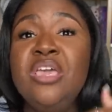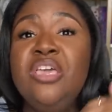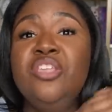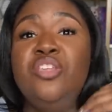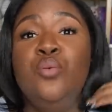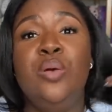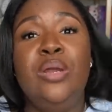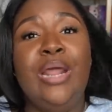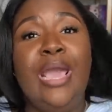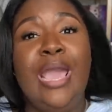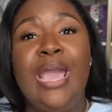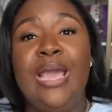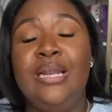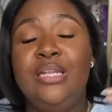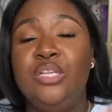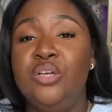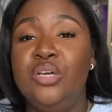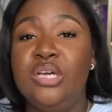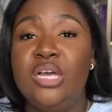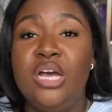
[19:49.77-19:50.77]
you want to add a
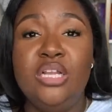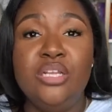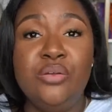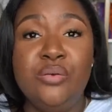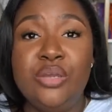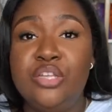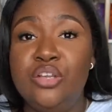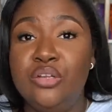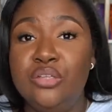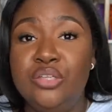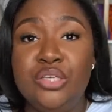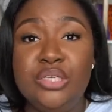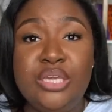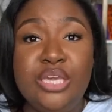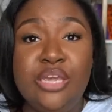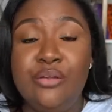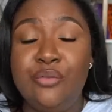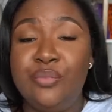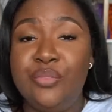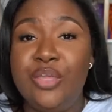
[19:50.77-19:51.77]
little color in your look
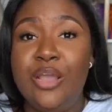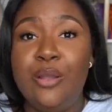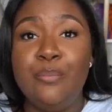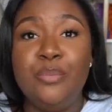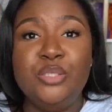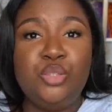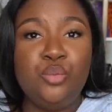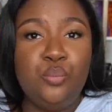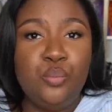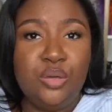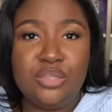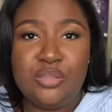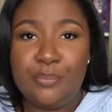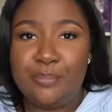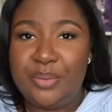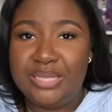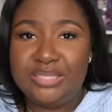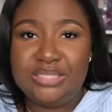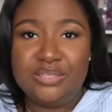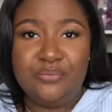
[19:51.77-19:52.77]
here and there, but you want the
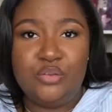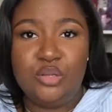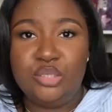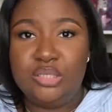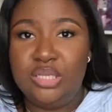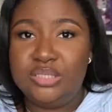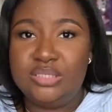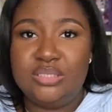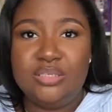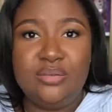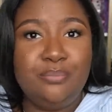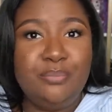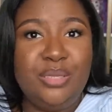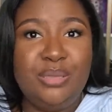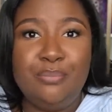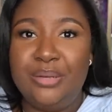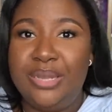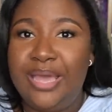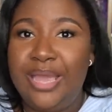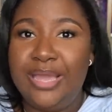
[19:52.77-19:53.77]
base of your look to
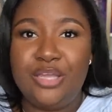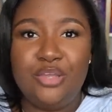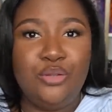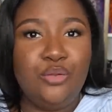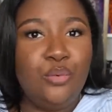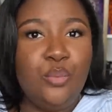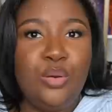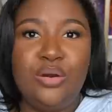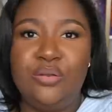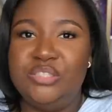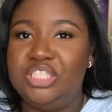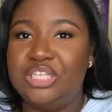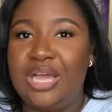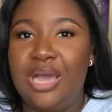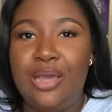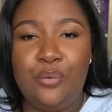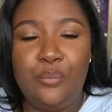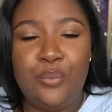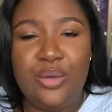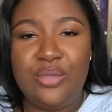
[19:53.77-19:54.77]
be black and you don't want to
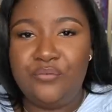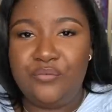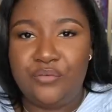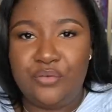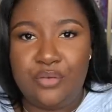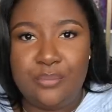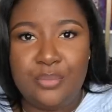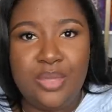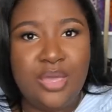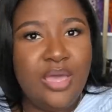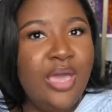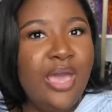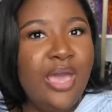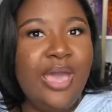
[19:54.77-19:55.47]
shy away from